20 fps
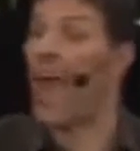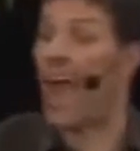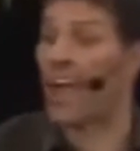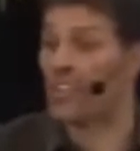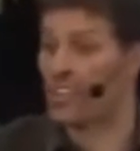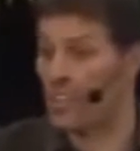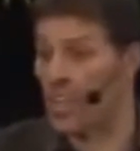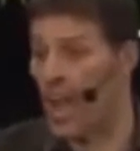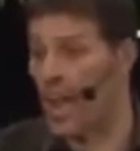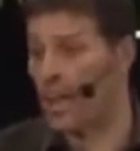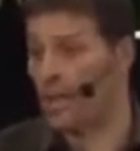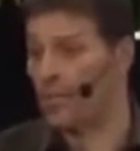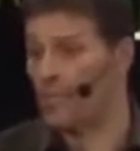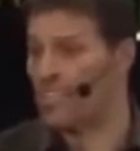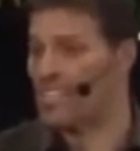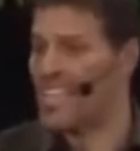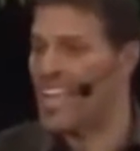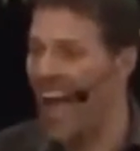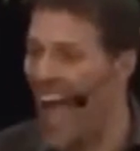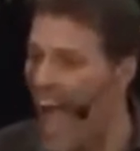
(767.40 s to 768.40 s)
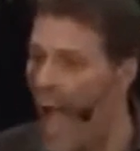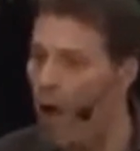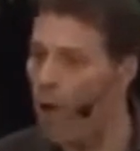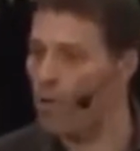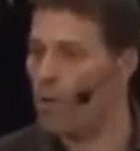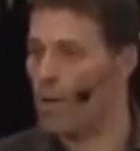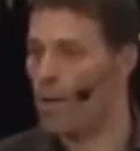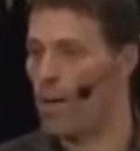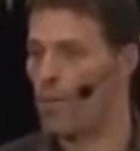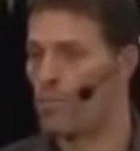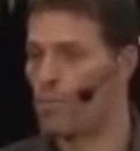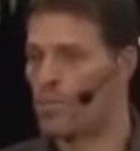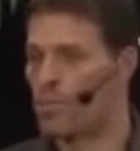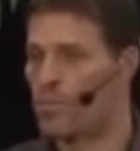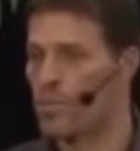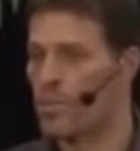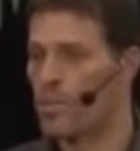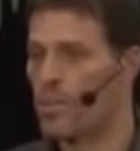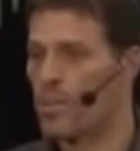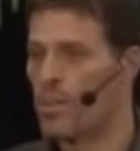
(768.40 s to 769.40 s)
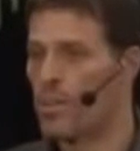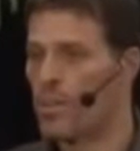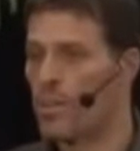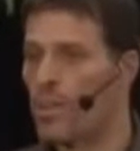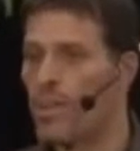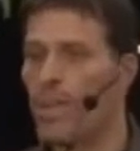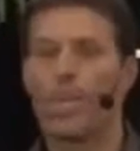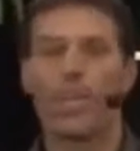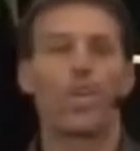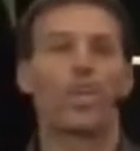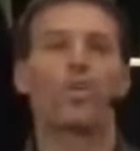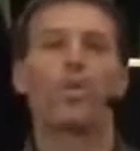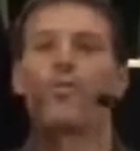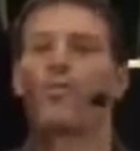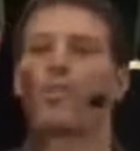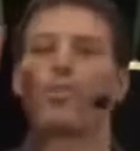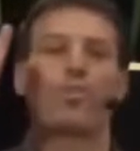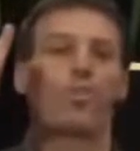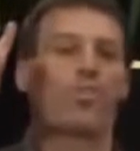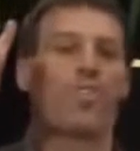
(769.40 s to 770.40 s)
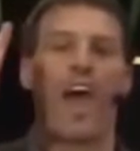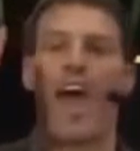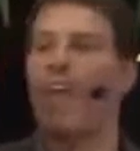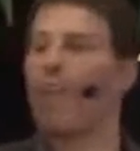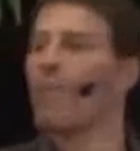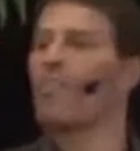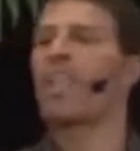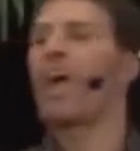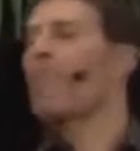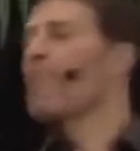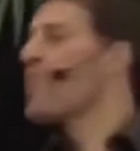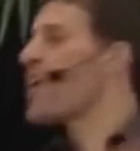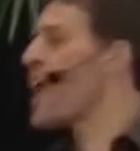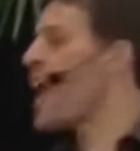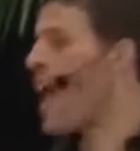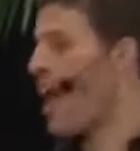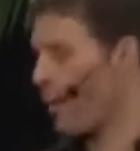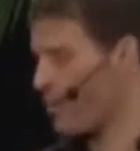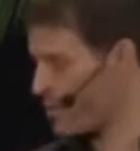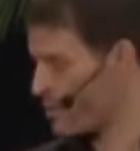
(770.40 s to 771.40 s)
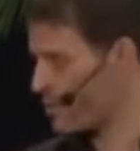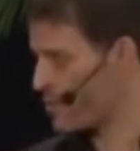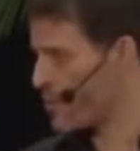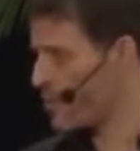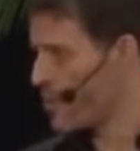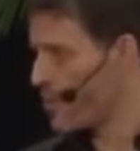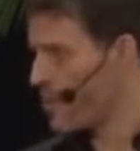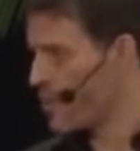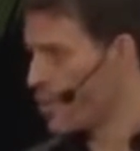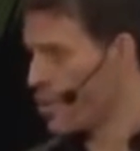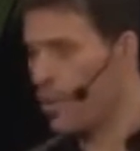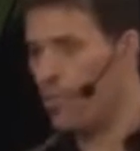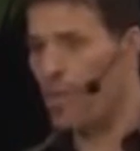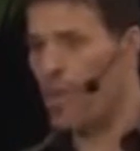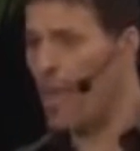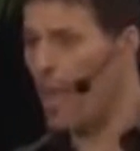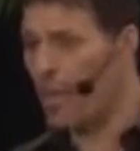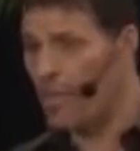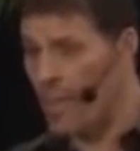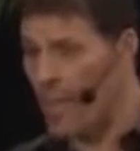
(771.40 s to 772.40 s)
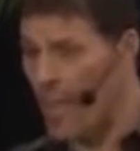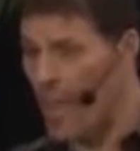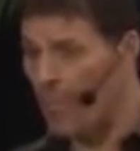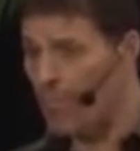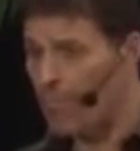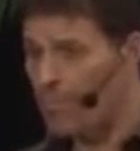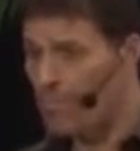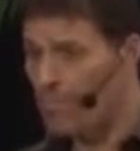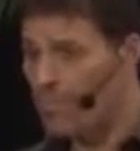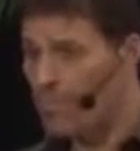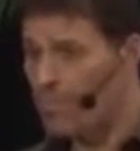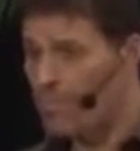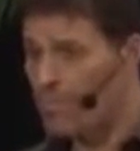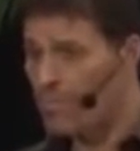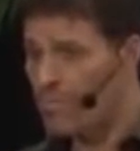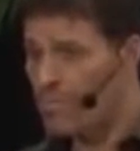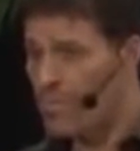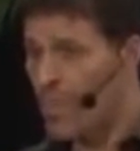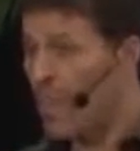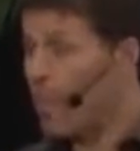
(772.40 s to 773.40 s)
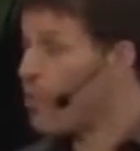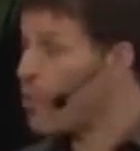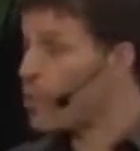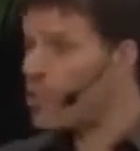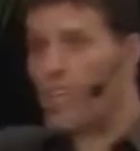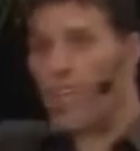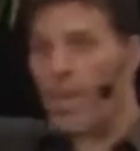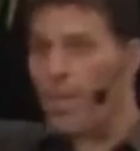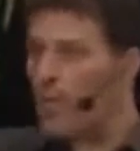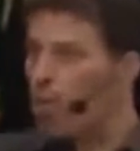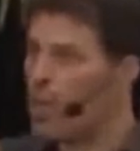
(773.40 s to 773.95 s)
action items, the outcomes. If you do that and nothing else, you'll be ahead of the game. And if you just keep